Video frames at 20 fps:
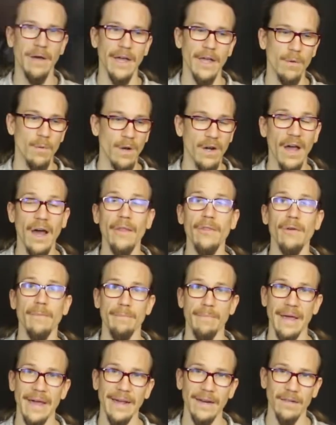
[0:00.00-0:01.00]
by what other
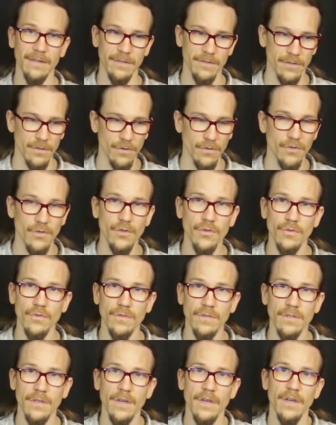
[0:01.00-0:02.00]
pedals you
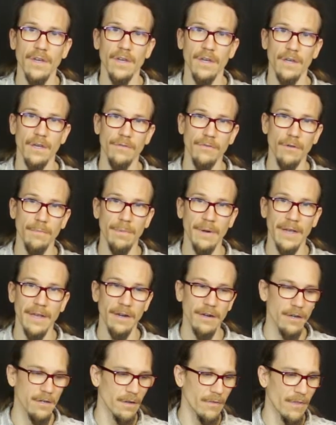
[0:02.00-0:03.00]
use. If you play
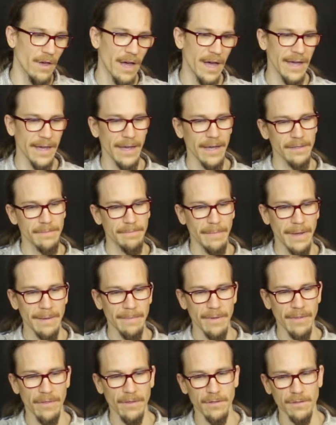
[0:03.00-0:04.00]
a lot on the hi-hat,
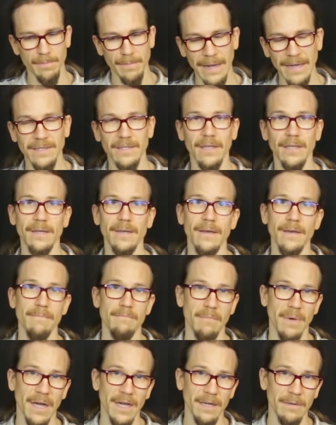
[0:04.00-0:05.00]
maybe the spacing
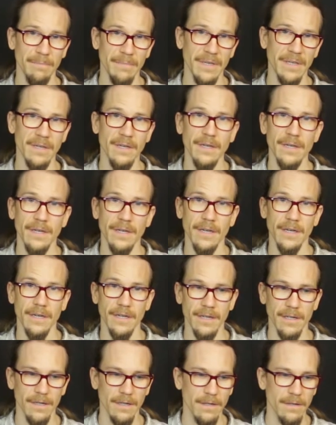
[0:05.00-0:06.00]
might be a
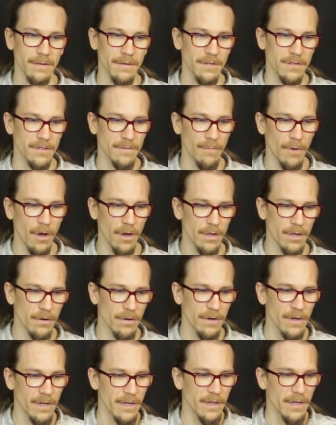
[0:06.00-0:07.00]
little
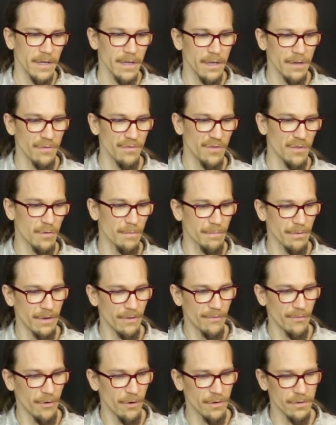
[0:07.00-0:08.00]
smaller. If you
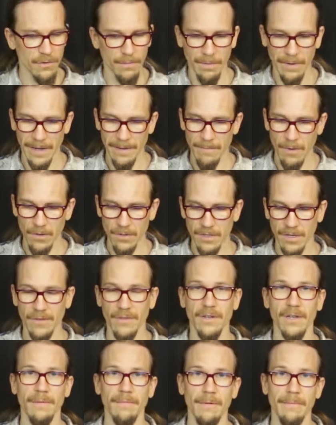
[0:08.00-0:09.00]
prefer to play mostly on
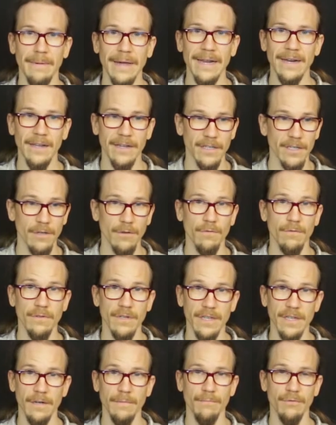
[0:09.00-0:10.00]
the double pedal and you
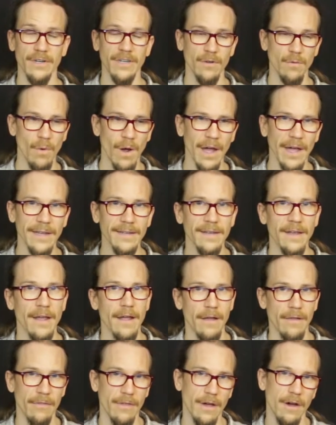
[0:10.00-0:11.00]
need it pretty wide,
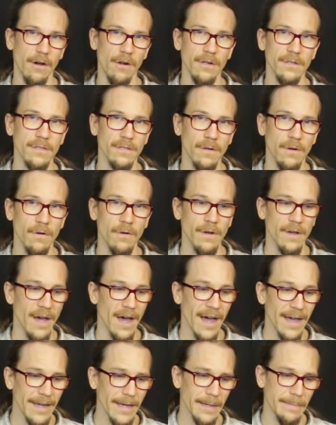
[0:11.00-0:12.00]
there are also
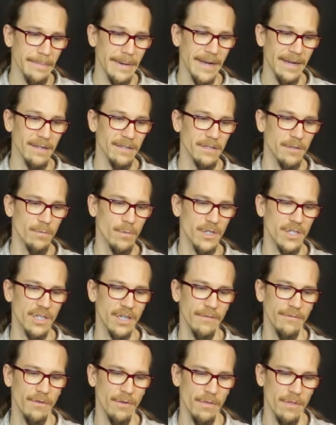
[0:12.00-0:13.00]
hi-hat pedals which
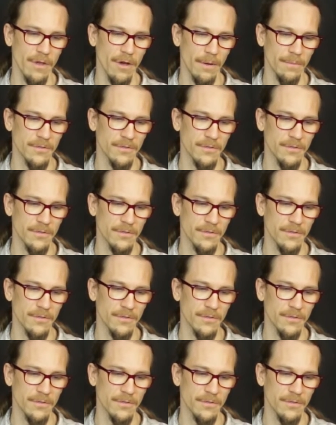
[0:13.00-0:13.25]
give you the